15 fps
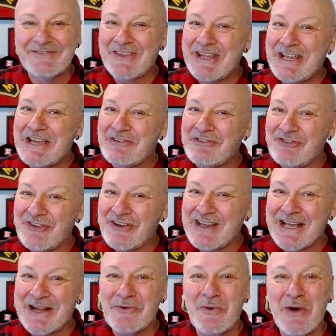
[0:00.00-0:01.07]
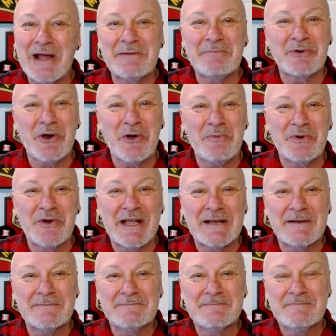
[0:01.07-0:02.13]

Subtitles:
if and when appropriate.